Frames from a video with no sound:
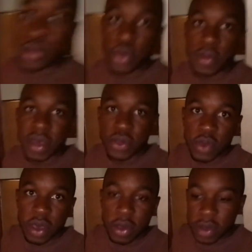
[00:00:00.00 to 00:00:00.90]
room as
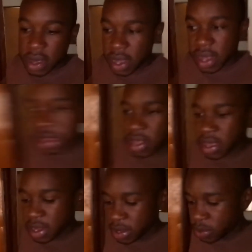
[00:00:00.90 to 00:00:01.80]
well, and
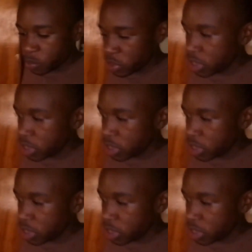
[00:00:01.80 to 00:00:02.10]
then we